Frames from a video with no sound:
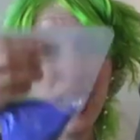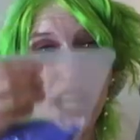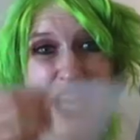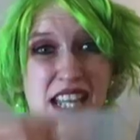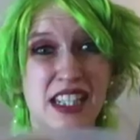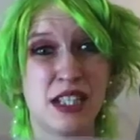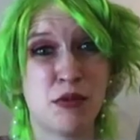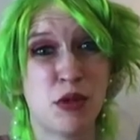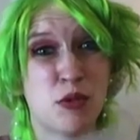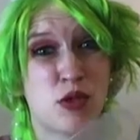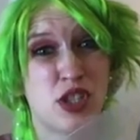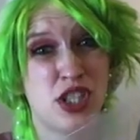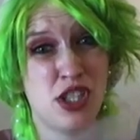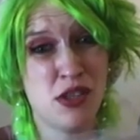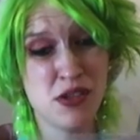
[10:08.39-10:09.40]
And then when
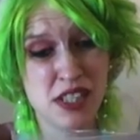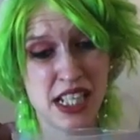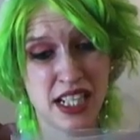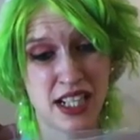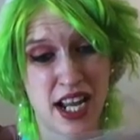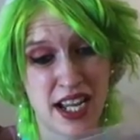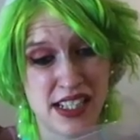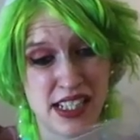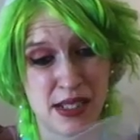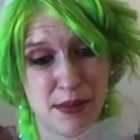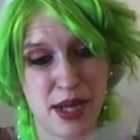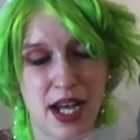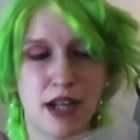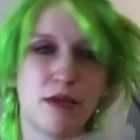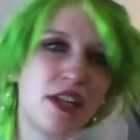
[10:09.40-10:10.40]
we're using an icing
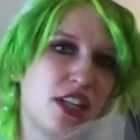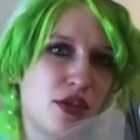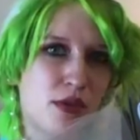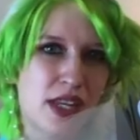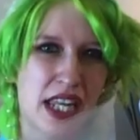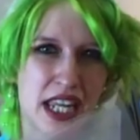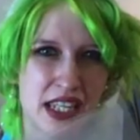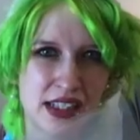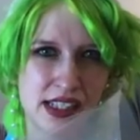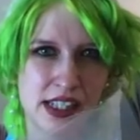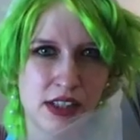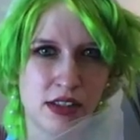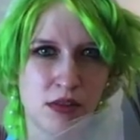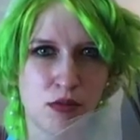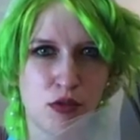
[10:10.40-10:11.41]
bag, we do heat seal
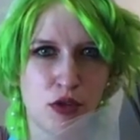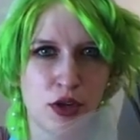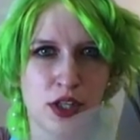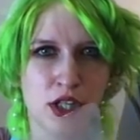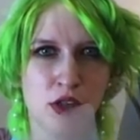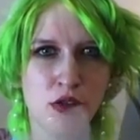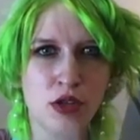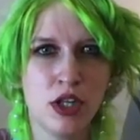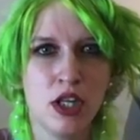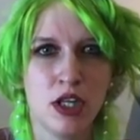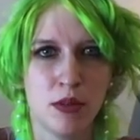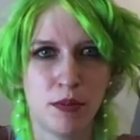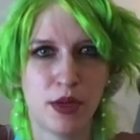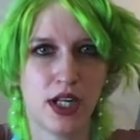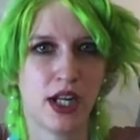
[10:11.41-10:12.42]
them for you,
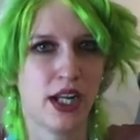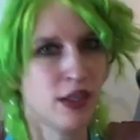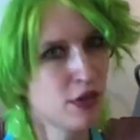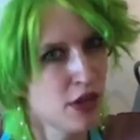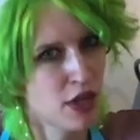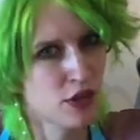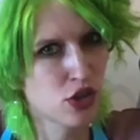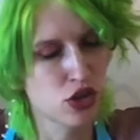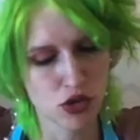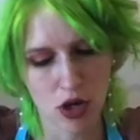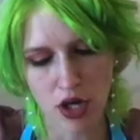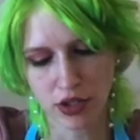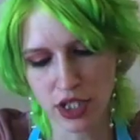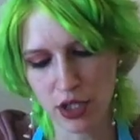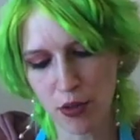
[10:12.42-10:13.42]
but I don't know how
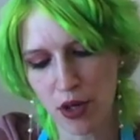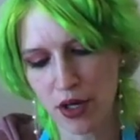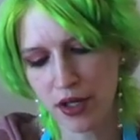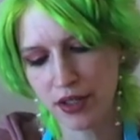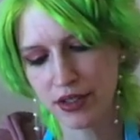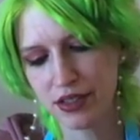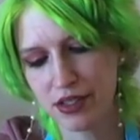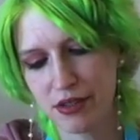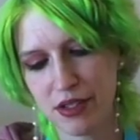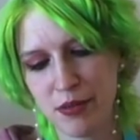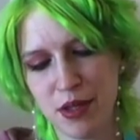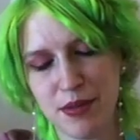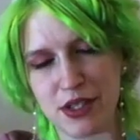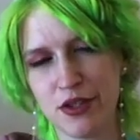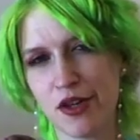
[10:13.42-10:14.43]
strong you are, so you
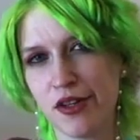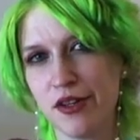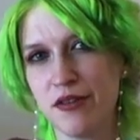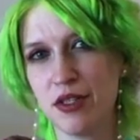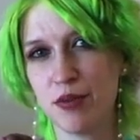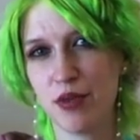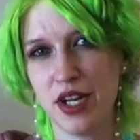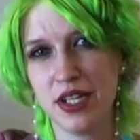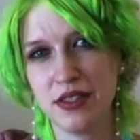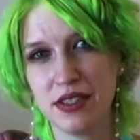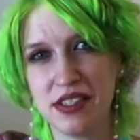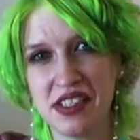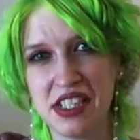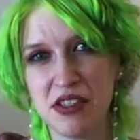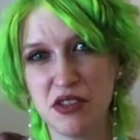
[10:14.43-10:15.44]
might be strong enough to break the
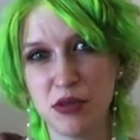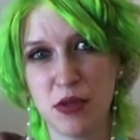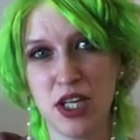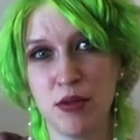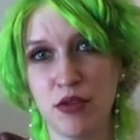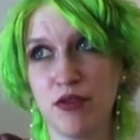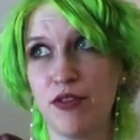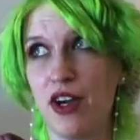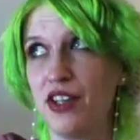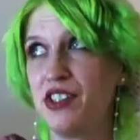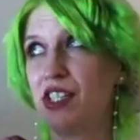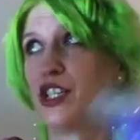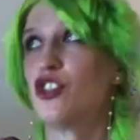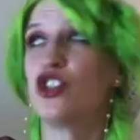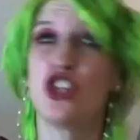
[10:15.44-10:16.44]
seal, and mine with
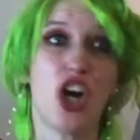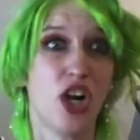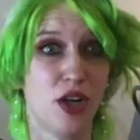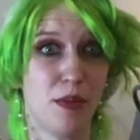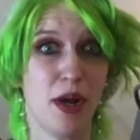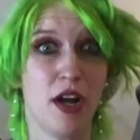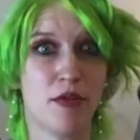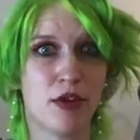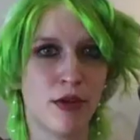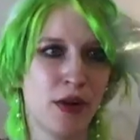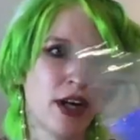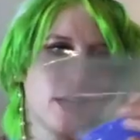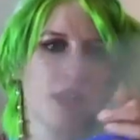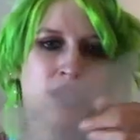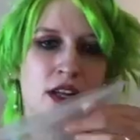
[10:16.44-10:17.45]
frosting shot up
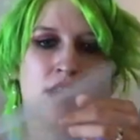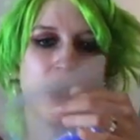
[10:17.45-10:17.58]
everywhere.